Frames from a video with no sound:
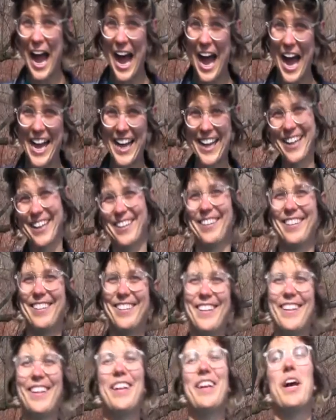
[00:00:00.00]
Hi,
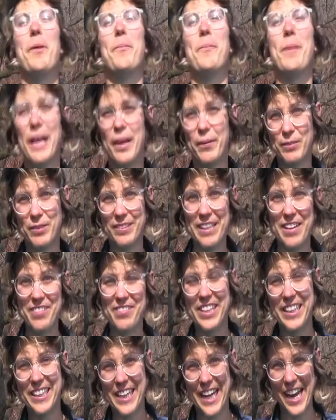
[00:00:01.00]
my name's
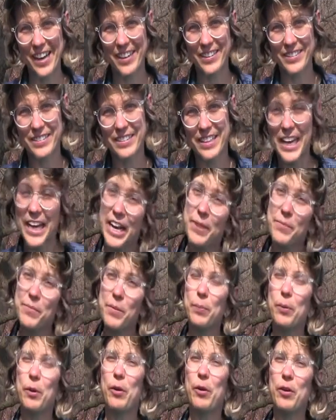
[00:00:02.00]
Stephanie Dax, and I'm
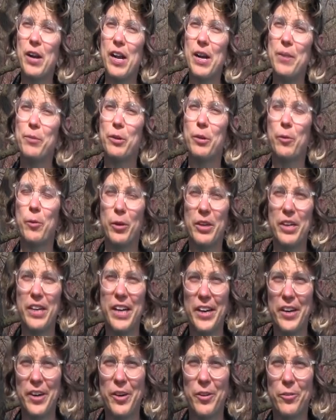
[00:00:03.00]
the program
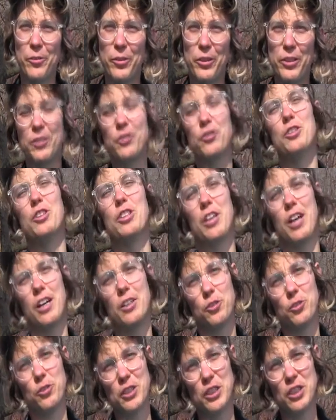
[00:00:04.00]
coordinator for the Student
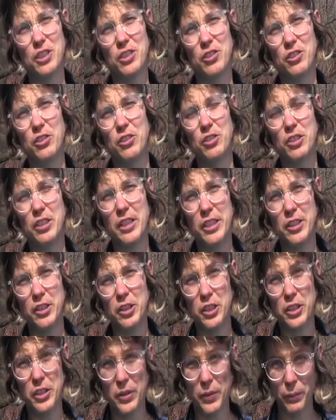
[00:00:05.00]
Conservation
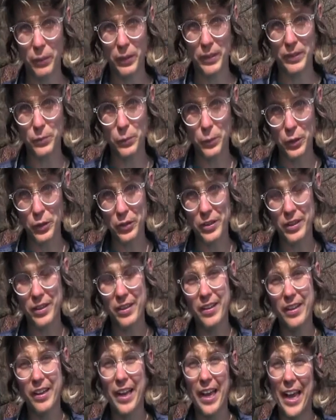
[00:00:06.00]
Association in Pittsburgh.
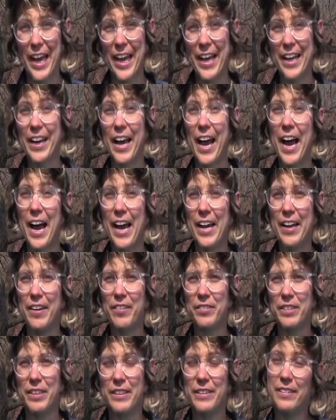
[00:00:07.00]
And
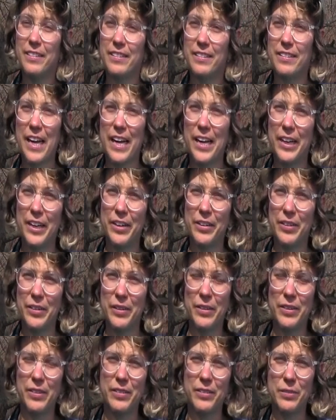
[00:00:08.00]
I've designed
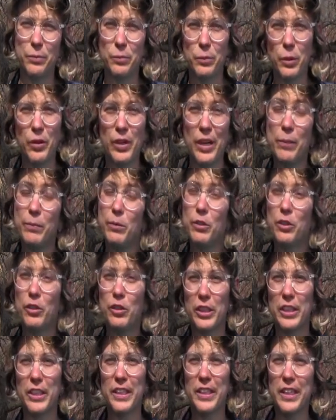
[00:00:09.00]
programs and
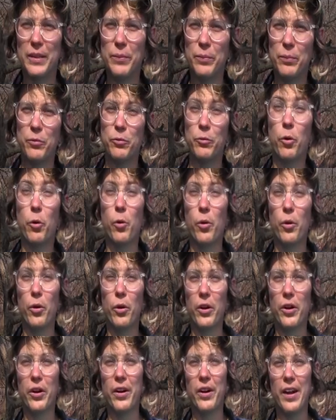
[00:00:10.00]
curriculum
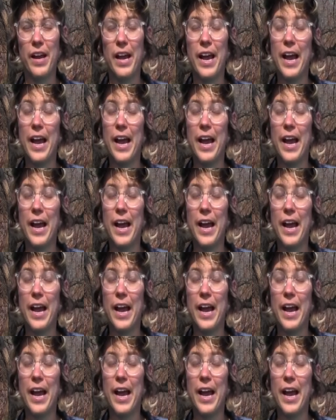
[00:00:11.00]
for